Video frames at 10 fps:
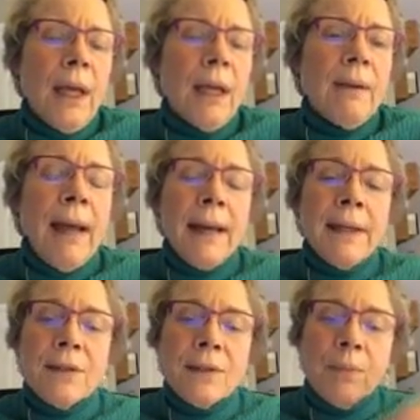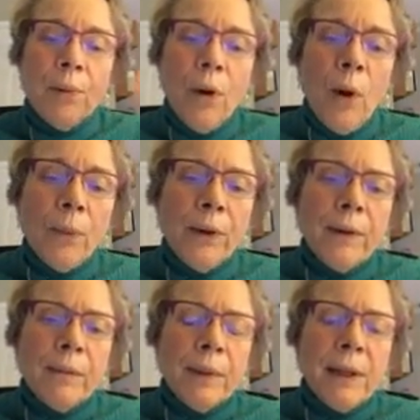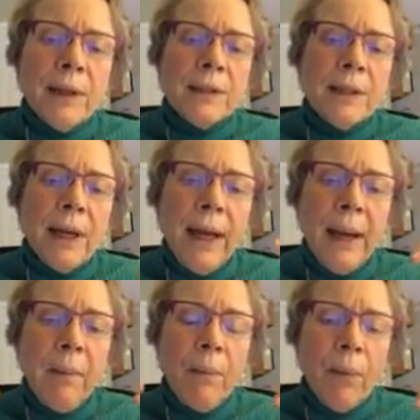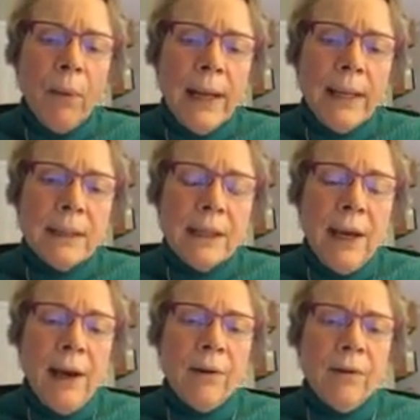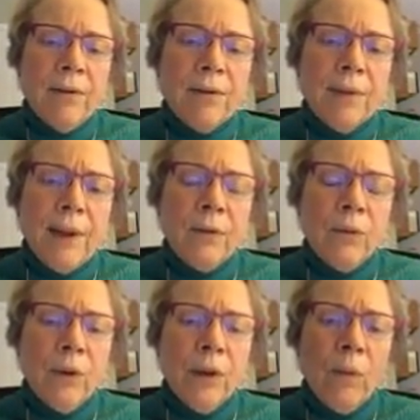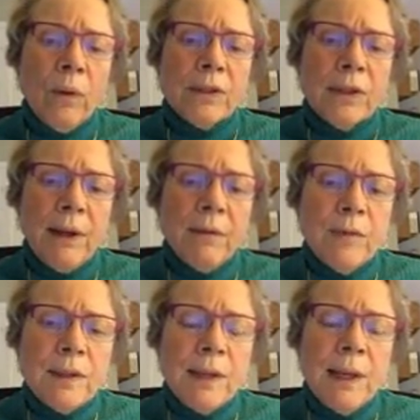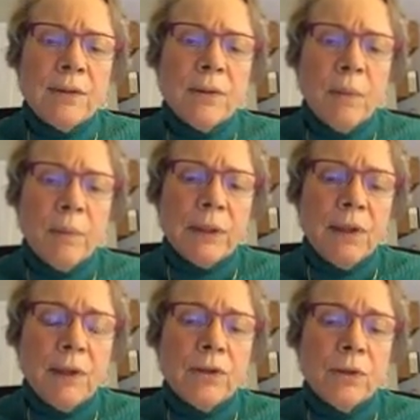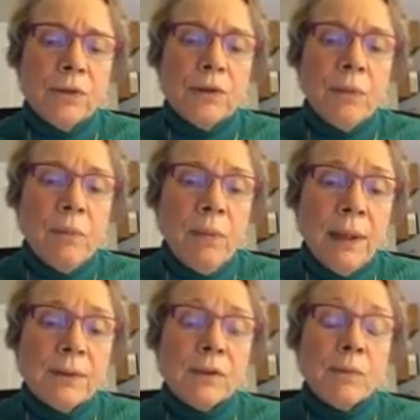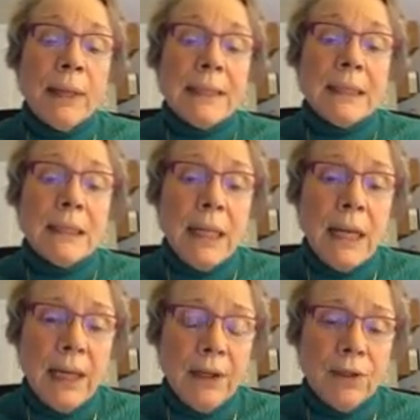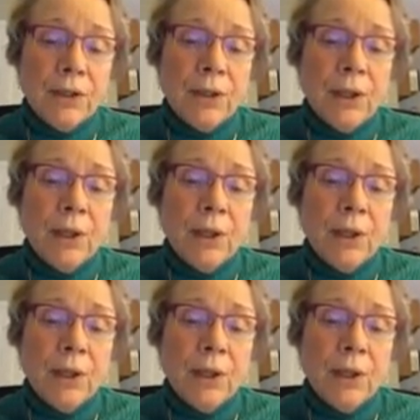And that is appropriate because I break it down and really want to emphasize the potential to mix by stage.